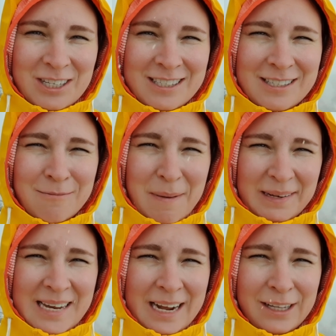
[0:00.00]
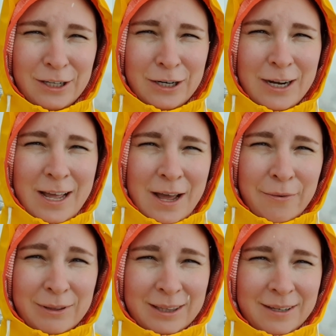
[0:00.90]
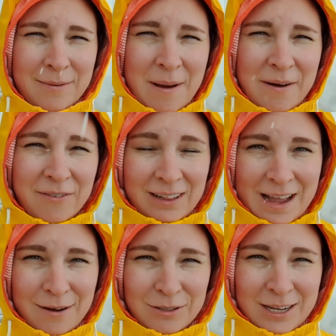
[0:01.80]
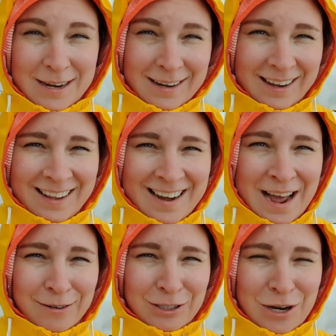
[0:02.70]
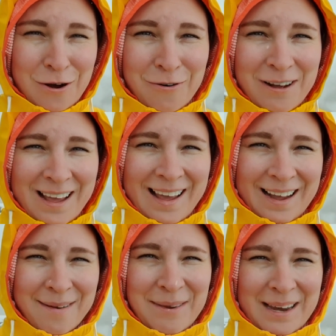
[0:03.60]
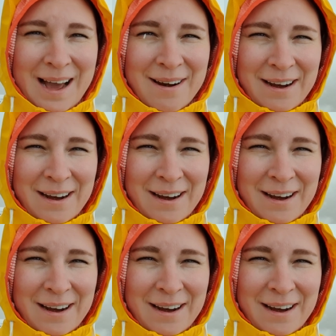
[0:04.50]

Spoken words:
It's spectacular with the amount of clouds and now snow coming down.